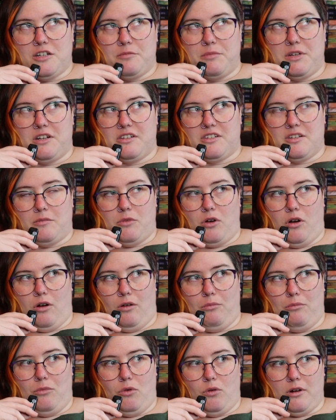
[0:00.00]
because I'm
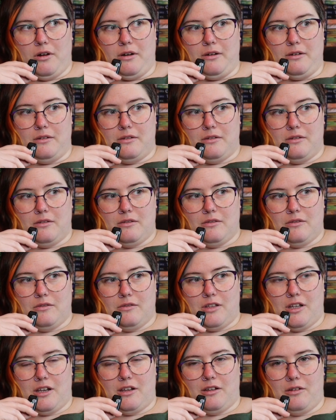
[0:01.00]
home more
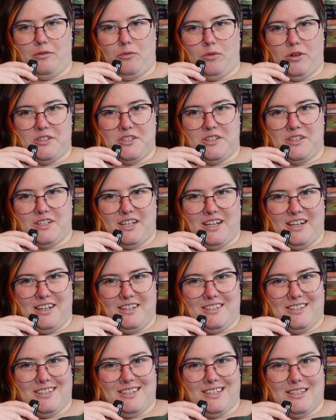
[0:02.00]
that it wasn't the
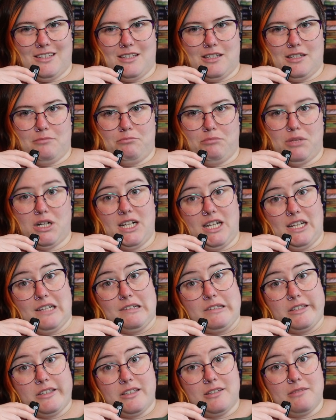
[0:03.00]
case, but it
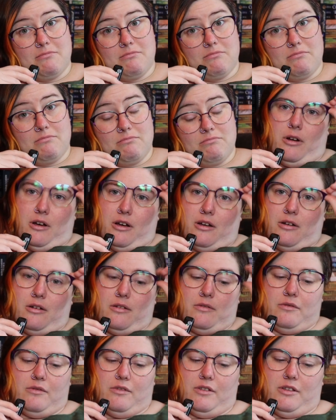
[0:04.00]
is.
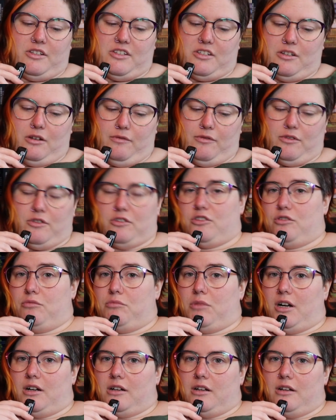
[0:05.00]
Let's go over the two
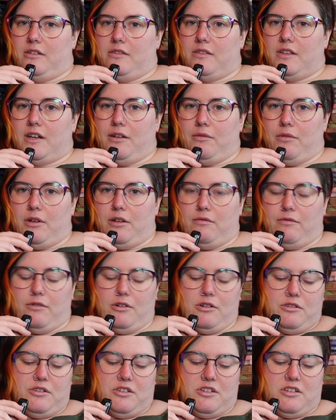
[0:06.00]
manga that I read
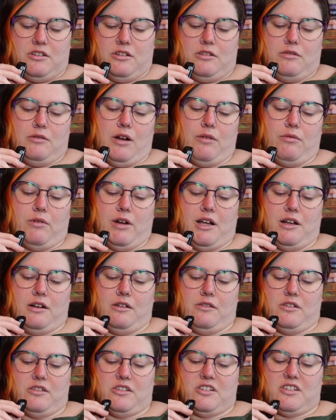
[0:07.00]
first. So I
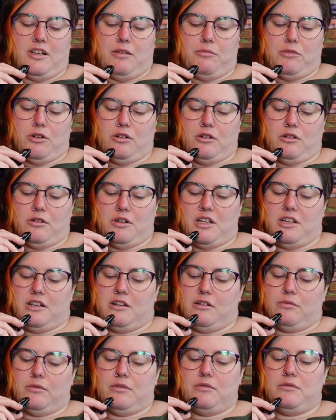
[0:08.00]
read The Summer
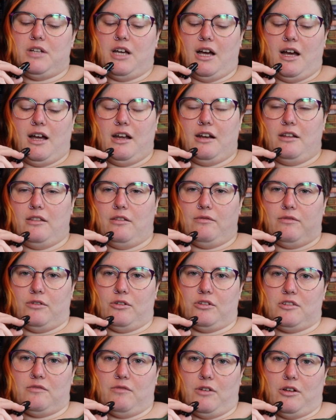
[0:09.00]
Hikaru Died, the
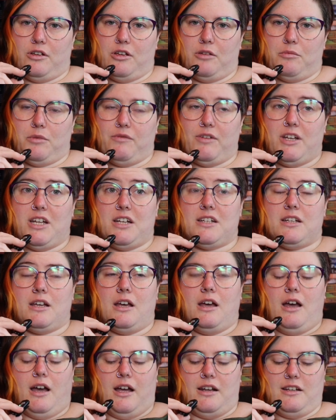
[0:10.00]
first volume of it.
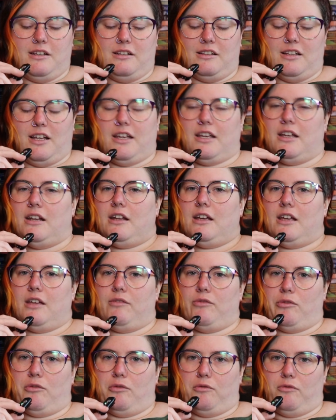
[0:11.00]
I did like it. I
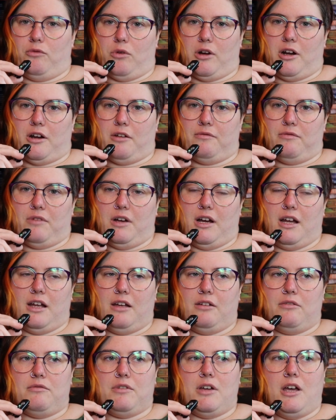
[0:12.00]
gave it a 4 out of
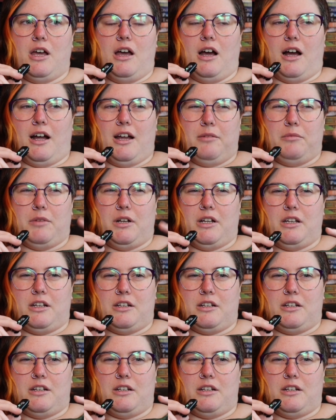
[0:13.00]
5. I am going to